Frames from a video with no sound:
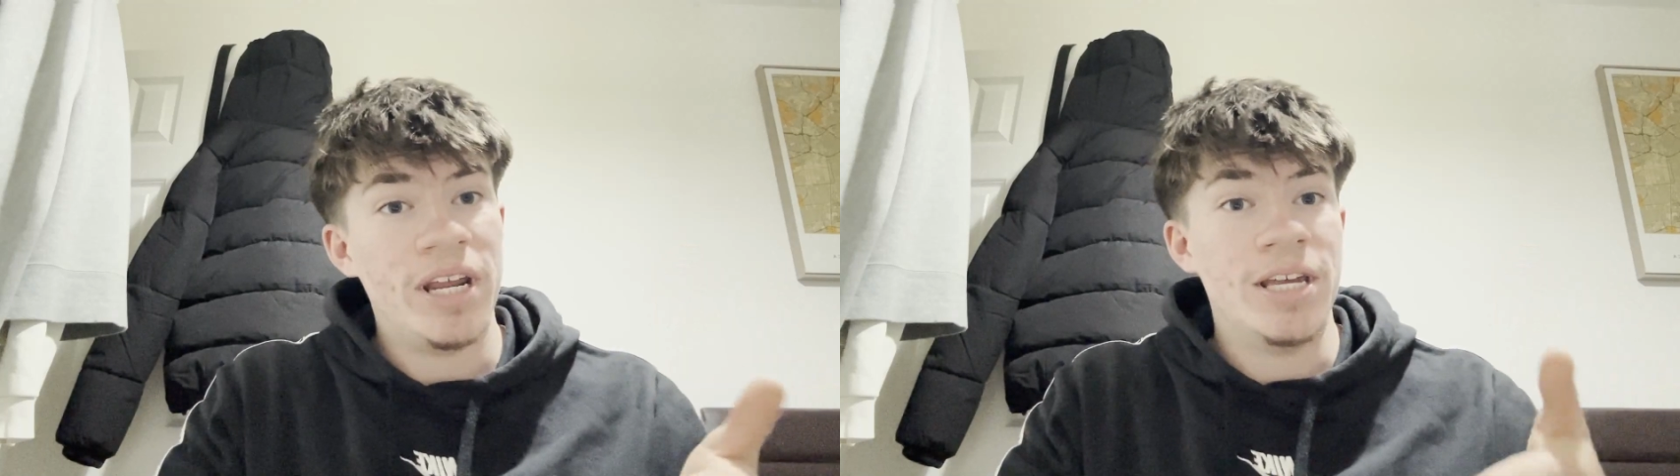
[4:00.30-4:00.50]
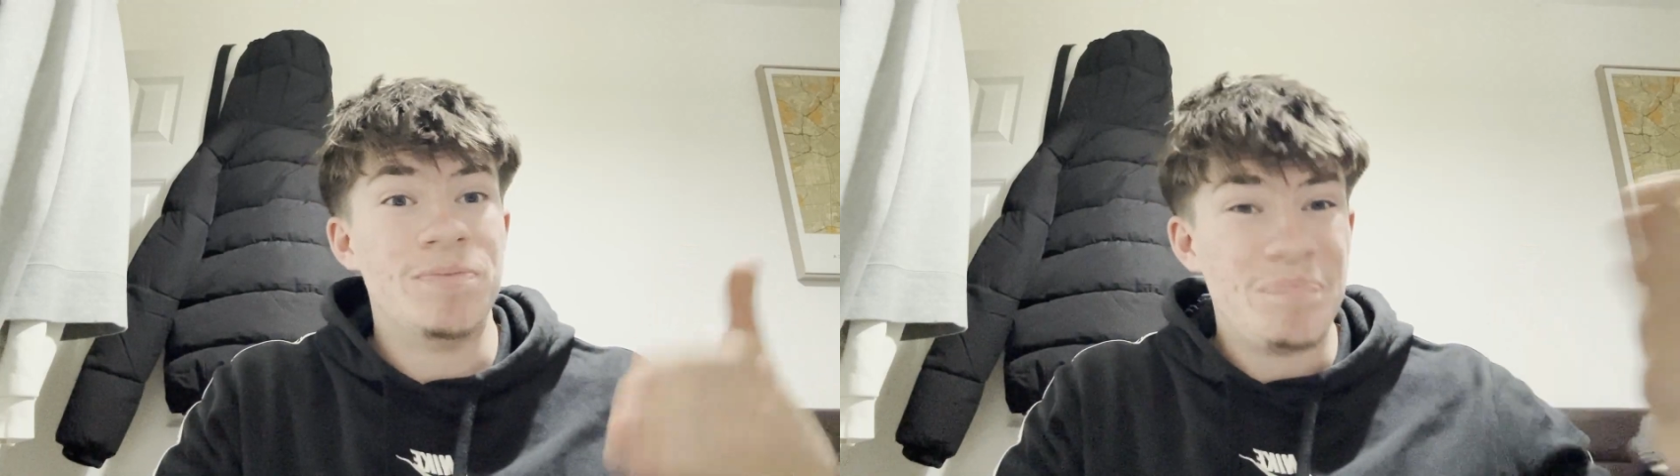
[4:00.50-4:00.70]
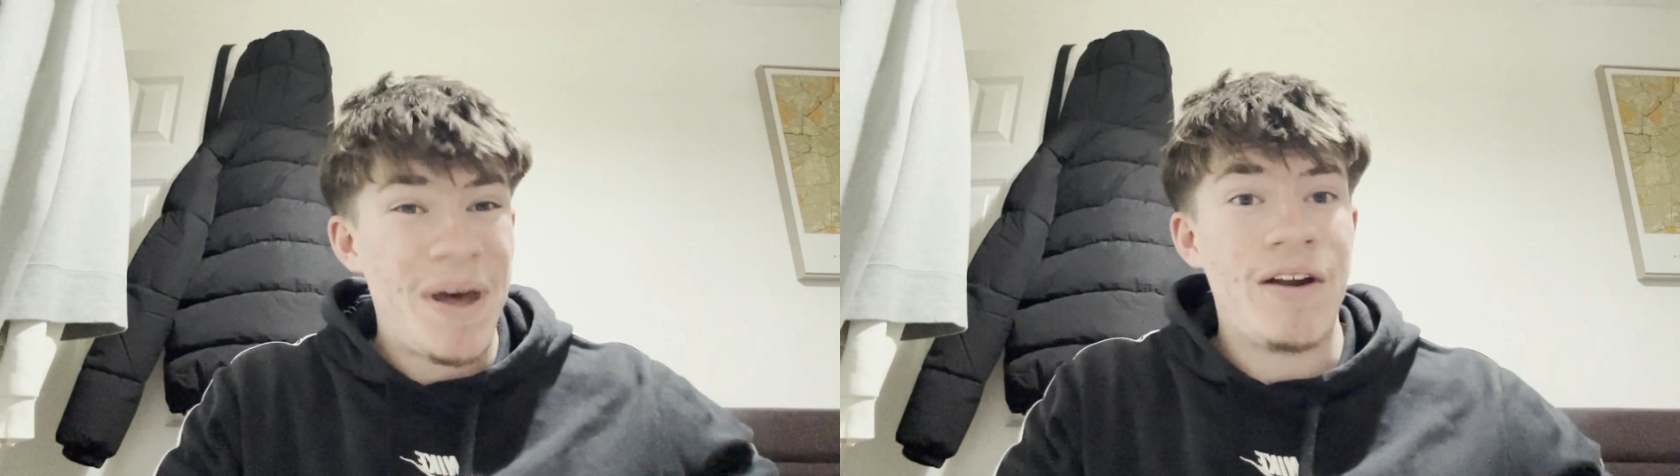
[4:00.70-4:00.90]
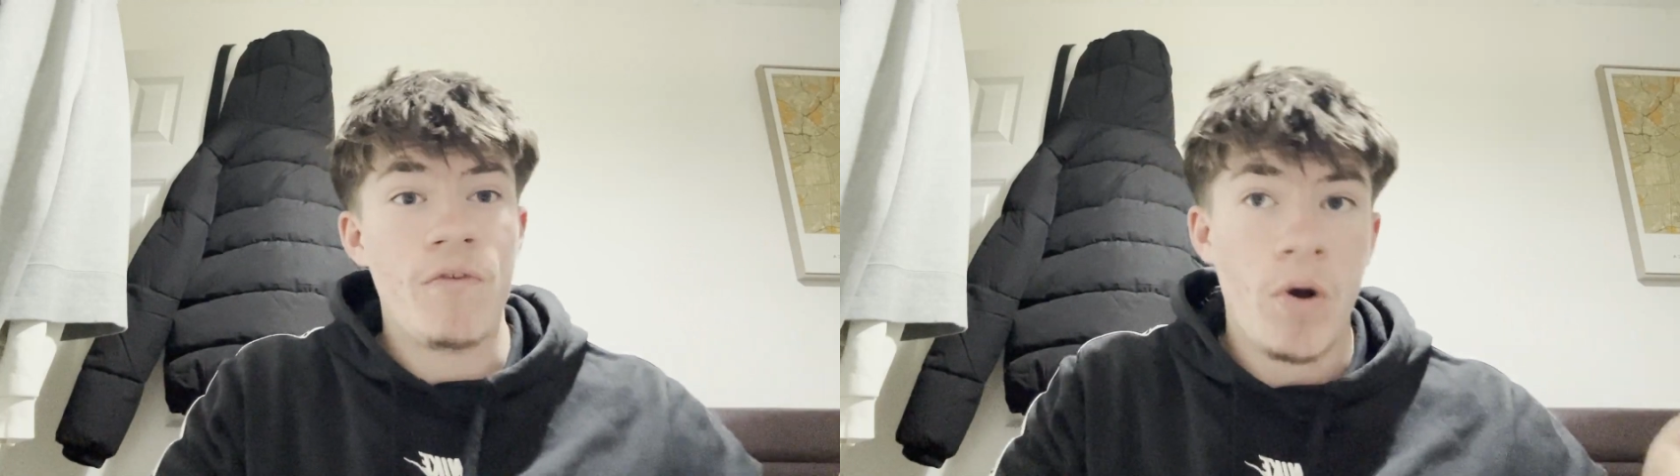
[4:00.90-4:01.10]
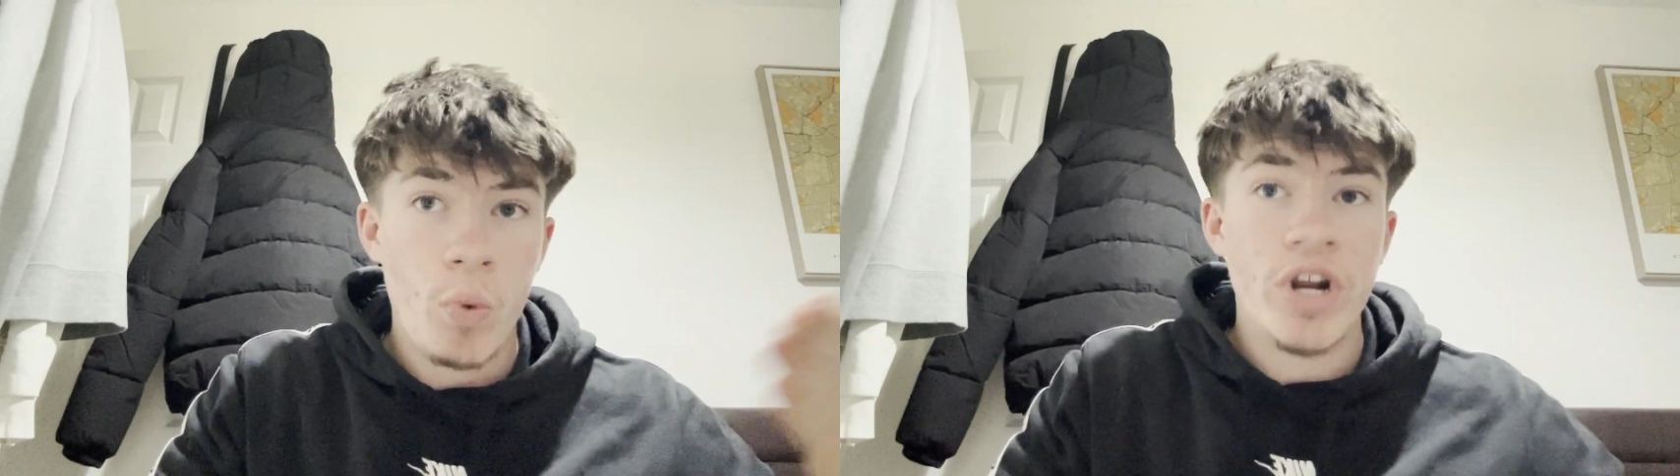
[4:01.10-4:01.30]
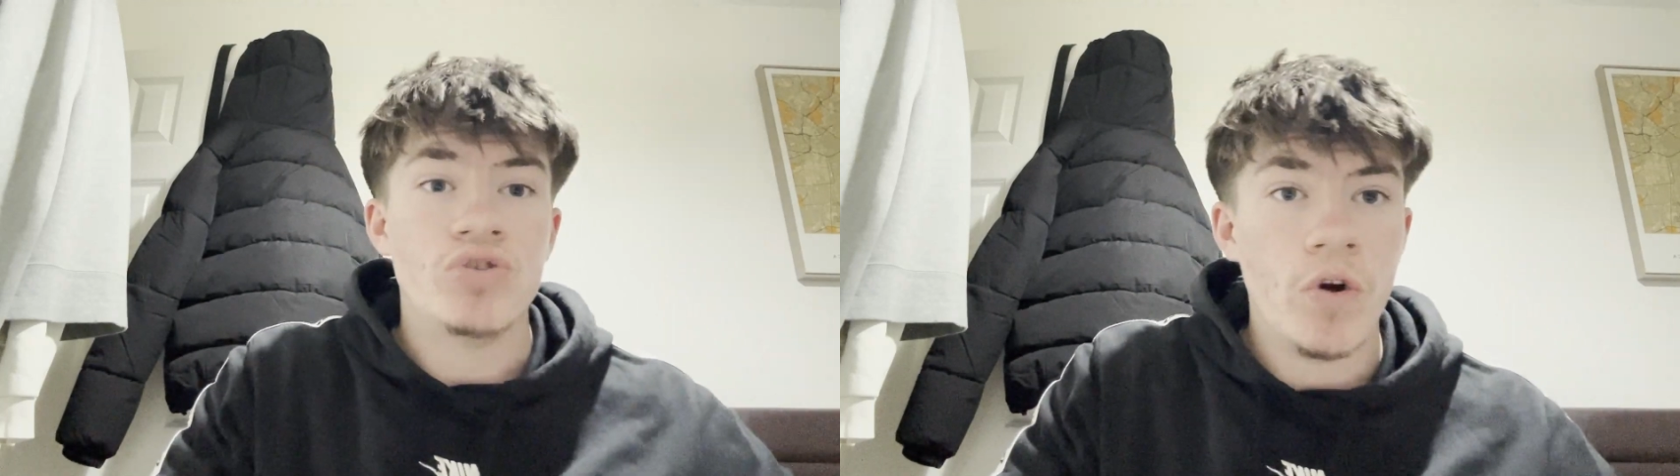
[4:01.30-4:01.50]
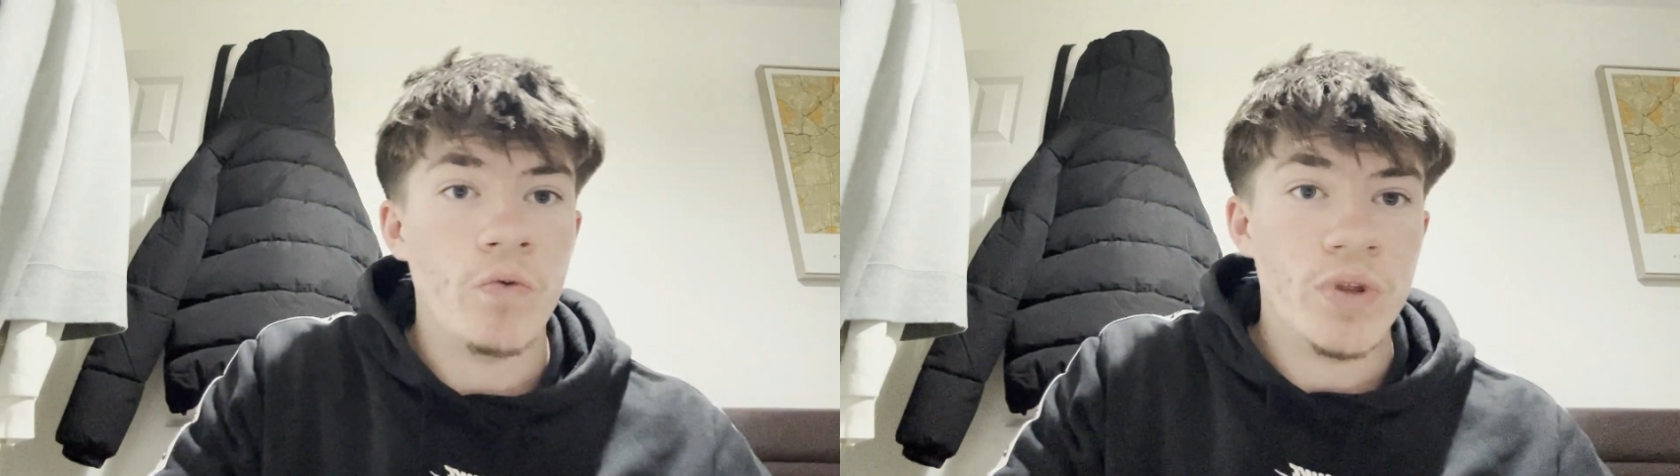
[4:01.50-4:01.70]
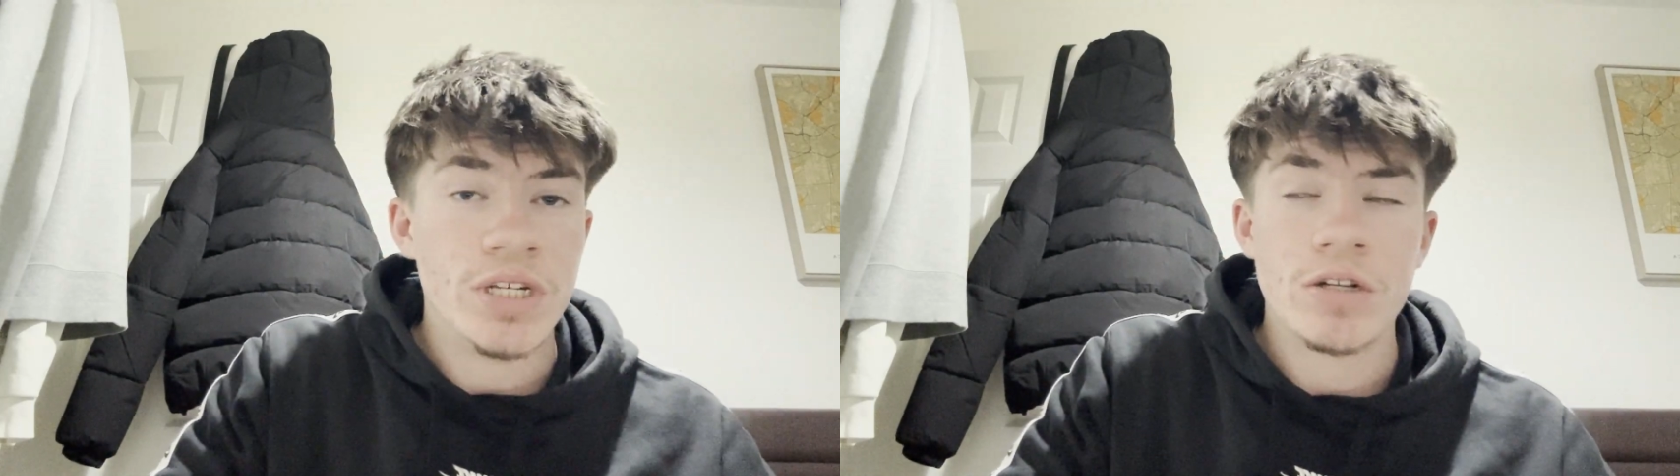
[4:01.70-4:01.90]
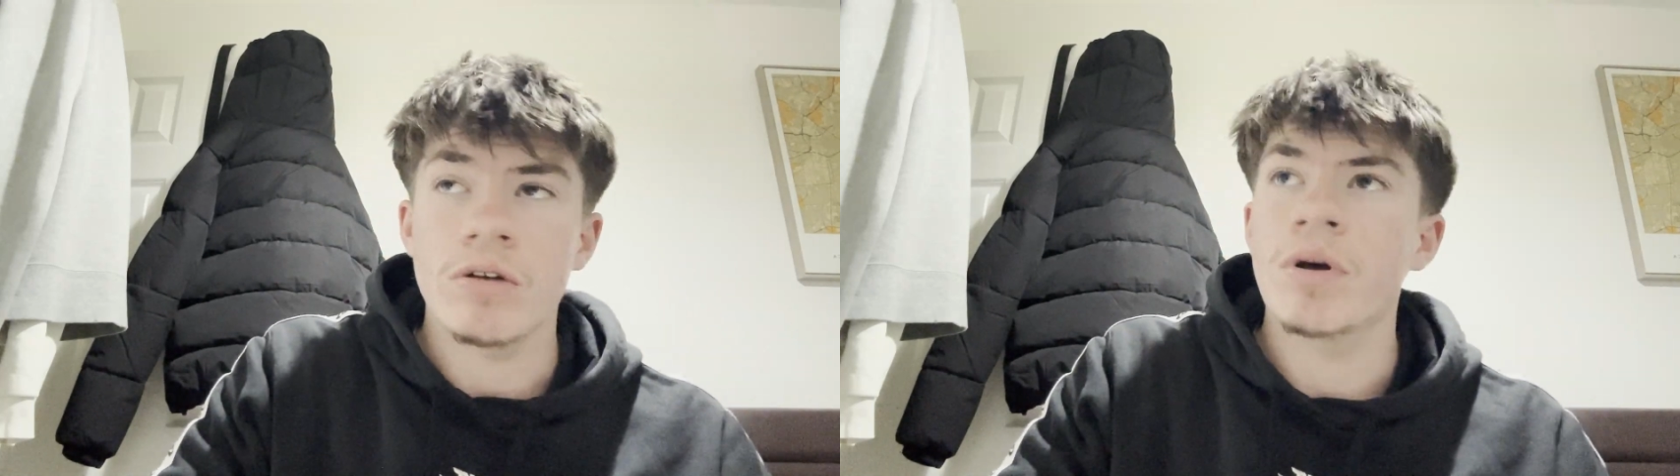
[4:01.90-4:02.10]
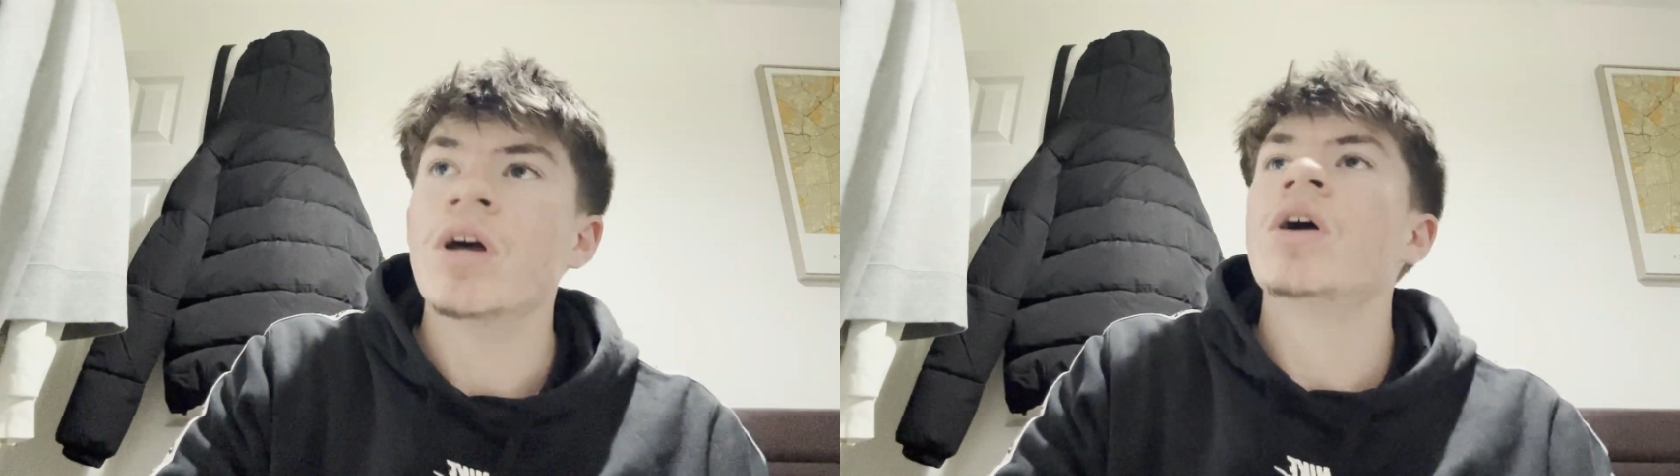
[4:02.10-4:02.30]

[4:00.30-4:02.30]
it, it's better if I win a trophy with this club.